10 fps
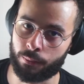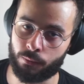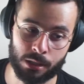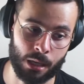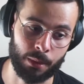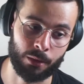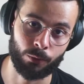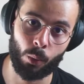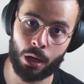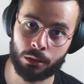some have
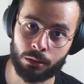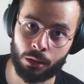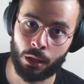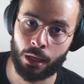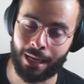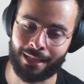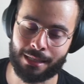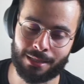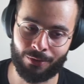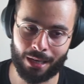1, and it's
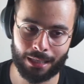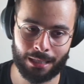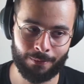very